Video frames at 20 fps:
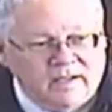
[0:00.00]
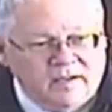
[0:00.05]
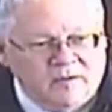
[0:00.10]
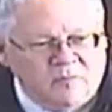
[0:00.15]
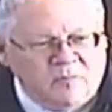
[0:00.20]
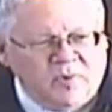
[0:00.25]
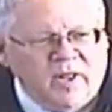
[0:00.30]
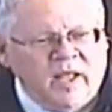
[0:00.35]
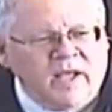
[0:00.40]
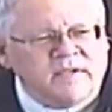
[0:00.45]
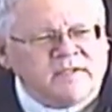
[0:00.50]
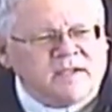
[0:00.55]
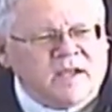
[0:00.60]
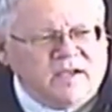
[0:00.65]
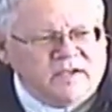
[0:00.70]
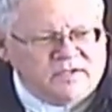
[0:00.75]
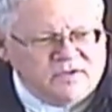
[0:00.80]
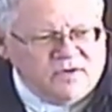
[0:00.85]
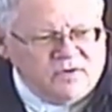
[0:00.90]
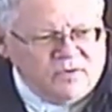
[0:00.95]
Bless
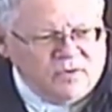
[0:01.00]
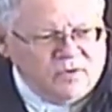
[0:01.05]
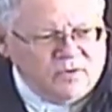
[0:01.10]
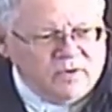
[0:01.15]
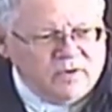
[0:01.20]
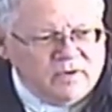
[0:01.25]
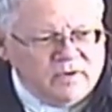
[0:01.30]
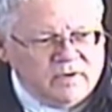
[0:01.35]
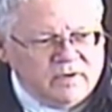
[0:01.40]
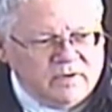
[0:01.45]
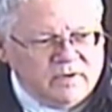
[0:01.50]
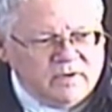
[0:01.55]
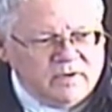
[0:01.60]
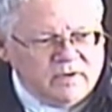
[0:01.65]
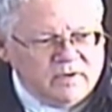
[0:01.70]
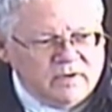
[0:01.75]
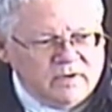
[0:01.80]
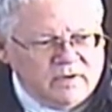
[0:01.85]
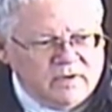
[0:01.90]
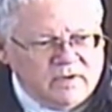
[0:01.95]
us, O Lord,
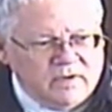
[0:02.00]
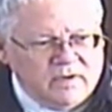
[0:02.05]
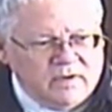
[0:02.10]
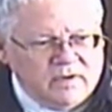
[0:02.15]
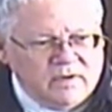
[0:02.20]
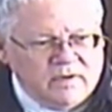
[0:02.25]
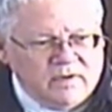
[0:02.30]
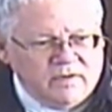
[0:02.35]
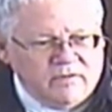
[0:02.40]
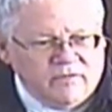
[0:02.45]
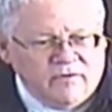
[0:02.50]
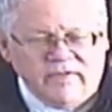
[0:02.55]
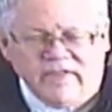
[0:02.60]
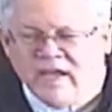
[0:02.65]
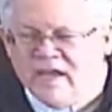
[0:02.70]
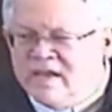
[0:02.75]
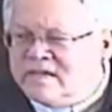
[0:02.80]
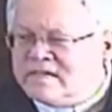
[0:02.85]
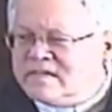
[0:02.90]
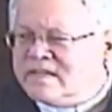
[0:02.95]
for
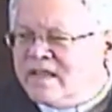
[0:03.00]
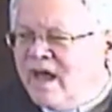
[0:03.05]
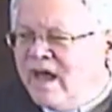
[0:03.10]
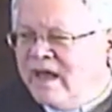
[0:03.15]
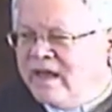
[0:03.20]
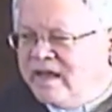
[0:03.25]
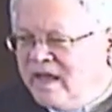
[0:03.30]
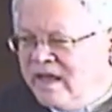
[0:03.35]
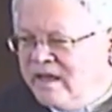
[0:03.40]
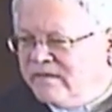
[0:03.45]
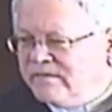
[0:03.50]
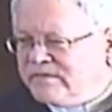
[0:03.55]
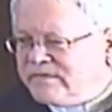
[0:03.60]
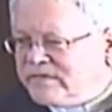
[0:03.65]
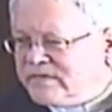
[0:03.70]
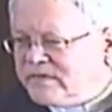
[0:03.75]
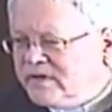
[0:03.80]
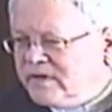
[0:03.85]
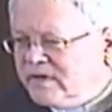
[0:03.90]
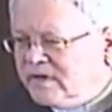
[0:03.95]
these thy
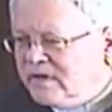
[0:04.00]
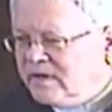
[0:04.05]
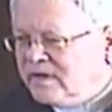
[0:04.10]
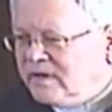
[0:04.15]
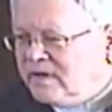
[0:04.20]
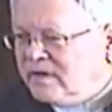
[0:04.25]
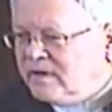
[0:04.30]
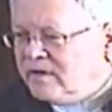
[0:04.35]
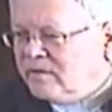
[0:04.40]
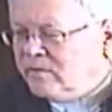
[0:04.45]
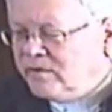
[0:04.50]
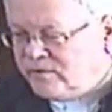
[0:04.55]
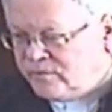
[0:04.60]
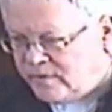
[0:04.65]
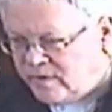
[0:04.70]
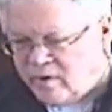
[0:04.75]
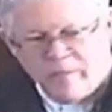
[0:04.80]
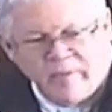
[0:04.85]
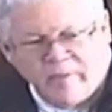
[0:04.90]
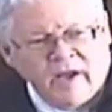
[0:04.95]
gifts which
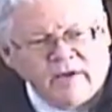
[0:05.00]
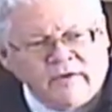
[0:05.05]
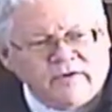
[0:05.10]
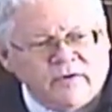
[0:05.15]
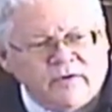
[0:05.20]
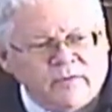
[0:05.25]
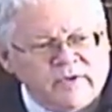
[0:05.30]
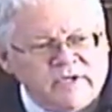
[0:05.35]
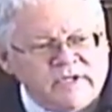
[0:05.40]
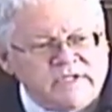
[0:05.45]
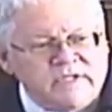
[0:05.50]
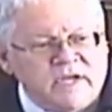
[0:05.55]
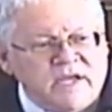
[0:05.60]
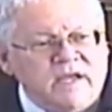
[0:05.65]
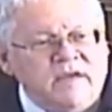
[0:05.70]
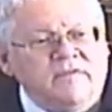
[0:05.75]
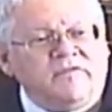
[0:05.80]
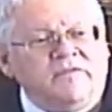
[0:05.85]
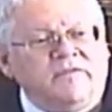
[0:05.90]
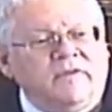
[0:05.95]
we are about to
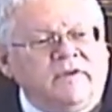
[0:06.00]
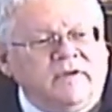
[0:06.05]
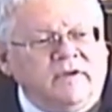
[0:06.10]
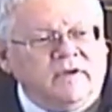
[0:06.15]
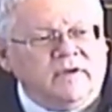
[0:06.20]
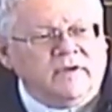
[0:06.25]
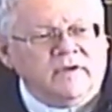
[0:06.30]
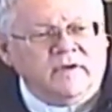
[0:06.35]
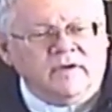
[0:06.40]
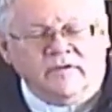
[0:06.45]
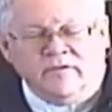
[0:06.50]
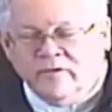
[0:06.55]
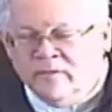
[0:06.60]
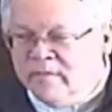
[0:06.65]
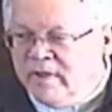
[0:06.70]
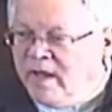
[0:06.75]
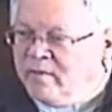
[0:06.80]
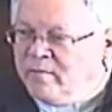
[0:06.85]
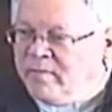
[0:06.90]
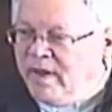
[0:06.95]
receive from
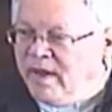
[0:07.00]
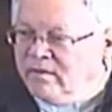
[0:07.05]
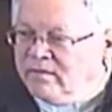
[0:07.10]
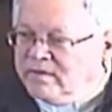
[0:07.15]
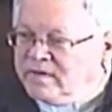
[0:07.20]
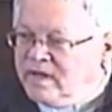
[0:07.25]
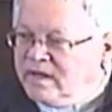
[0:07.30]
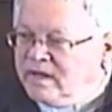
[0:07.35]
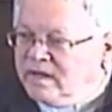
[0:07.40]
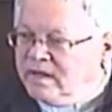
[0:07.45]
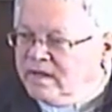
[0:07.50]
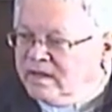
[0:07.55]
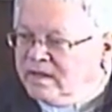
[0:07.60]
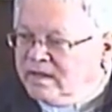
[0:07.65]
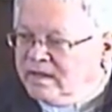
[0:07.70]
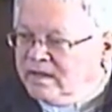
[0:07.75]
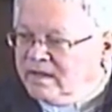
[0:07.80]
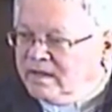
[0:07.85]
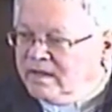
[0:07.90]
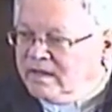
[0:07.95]
thy bounty.
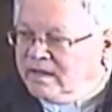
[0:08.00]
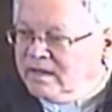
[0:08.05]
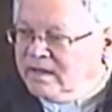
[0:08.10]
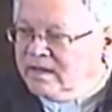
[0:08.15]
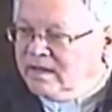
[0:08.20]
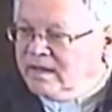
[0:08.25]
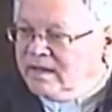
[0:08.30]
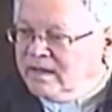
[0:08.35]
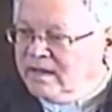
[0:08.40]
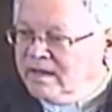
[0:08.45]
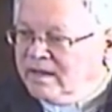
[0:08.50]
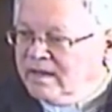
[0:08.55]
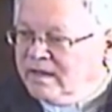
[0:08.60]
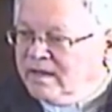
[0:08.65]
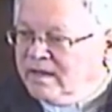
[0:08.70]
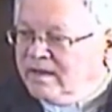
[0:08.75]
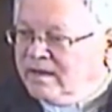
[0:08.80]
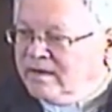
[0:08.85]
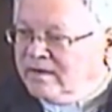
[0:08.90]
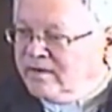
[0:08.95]

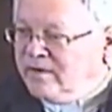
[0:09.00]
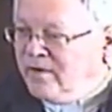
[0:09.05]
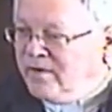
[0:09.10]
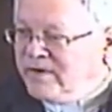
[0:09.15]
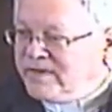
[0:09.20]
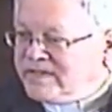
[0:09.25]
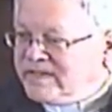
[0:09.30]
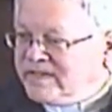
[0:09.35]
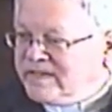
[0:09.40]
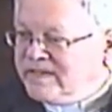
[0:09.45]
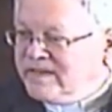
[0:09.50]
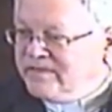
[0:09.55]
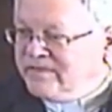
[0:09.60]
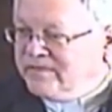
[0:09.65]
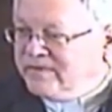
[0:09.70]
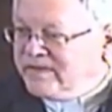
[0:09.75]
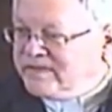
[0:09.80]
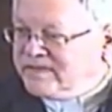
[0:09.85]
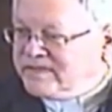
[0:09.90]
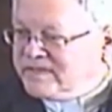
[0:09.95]
Notice the
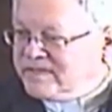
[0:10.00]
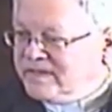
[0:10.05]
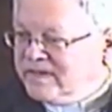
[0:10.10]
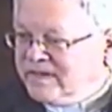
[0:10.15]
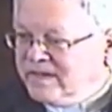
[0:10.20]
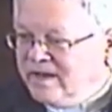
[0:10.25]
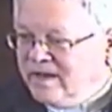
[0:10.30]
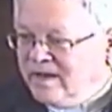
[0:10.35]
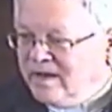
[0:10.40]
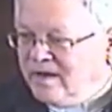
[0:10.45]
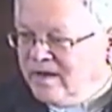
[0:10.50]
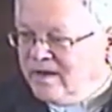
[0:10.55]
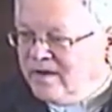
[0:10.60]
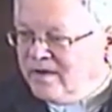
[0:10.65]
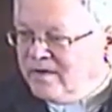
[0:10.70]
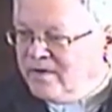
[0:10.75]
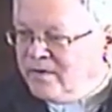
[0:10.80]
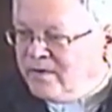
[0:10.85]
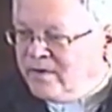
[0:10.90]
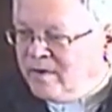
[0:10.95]
difference.
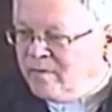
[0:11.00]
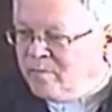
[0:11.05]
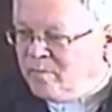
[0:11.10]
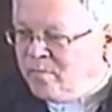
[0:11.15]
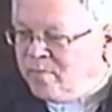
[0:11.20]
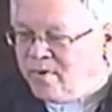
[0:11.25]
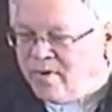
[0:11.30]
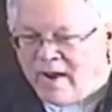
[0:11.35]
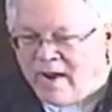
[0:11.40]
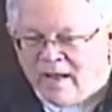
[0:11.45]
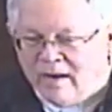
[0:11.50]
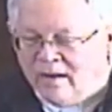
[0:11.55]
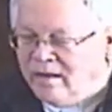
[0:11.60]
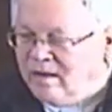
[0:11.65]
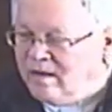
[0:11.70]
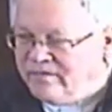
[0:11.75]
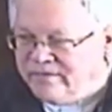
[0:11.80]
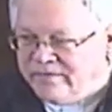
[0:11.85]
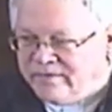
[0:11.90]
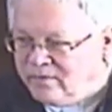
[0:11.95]
You can prattle
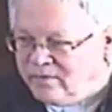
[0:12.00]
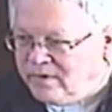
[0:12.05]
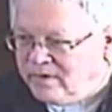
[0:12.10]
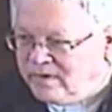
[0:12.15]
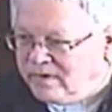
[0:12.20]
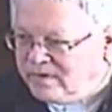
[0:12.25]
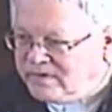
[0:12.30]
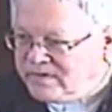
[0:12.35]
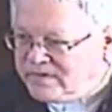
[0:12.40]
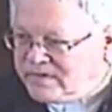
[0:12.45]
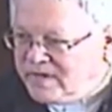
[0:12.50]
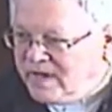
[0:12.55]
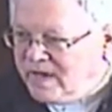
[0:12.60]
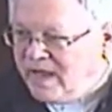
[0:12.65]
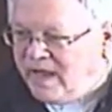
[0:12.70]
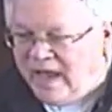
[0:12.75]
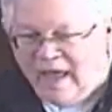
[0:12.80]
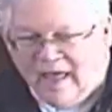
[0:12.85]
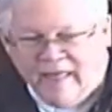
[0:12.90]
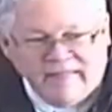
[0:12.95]
off the words,
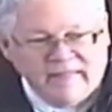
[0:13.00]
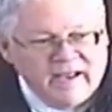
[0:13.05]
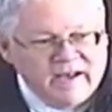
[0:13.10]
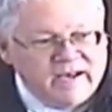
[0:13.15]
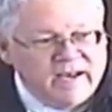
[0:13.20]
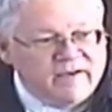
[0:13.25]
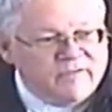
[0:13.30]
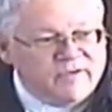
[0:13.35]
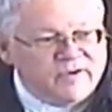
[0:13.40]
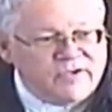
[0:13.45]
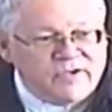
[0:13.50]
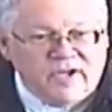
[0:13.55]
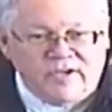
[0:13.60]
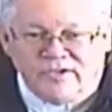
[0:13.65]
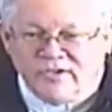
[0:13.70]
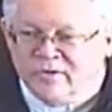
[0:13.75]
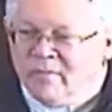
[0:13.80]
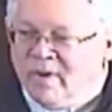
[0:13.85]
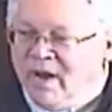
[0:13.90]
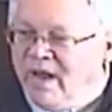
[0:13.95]
and they never
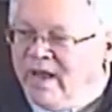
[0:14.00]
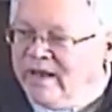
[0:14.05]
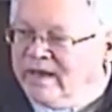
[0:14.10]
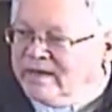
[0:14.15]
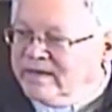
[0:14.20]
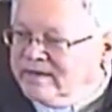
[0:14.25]
touch your mind,